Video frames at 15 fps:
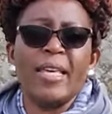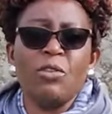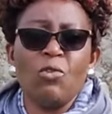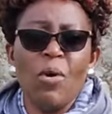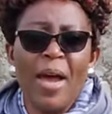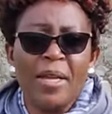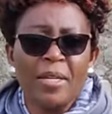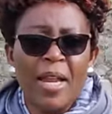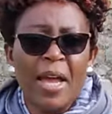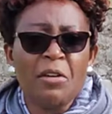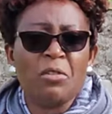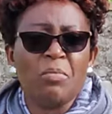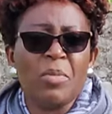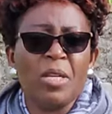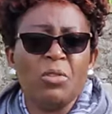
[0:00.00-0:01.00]
you are in
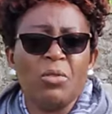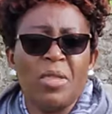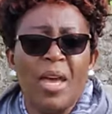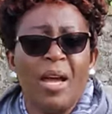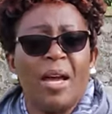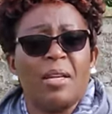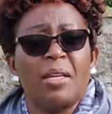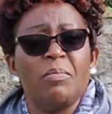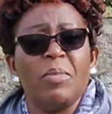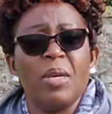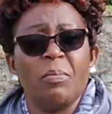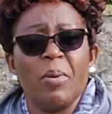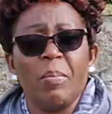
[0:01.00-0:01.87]
agreement with the academic